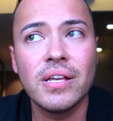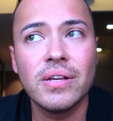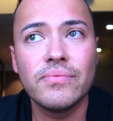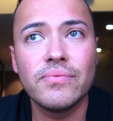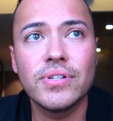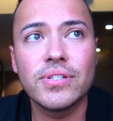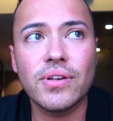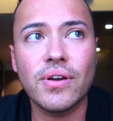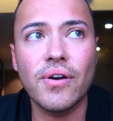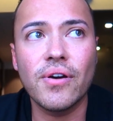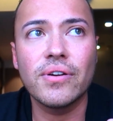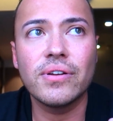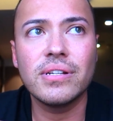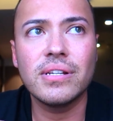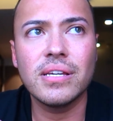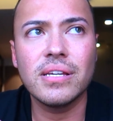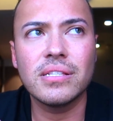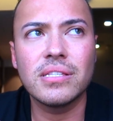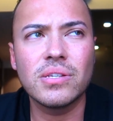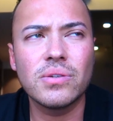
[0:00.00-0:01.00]
was
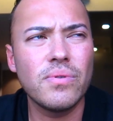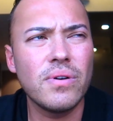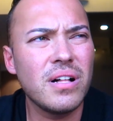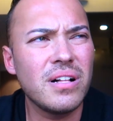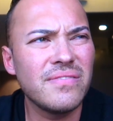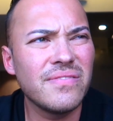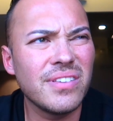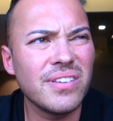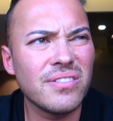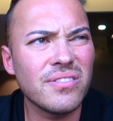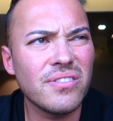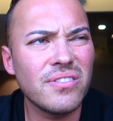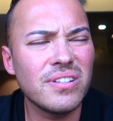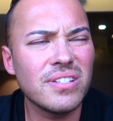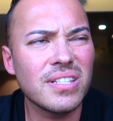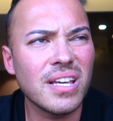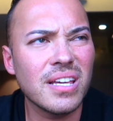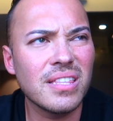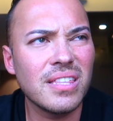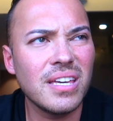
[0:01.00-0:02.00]
only €12,
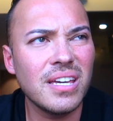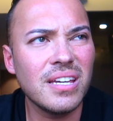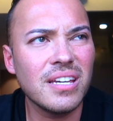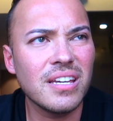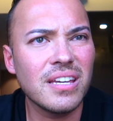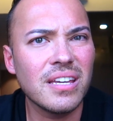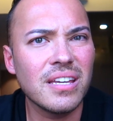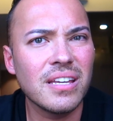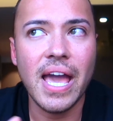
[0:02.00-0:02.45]
I think.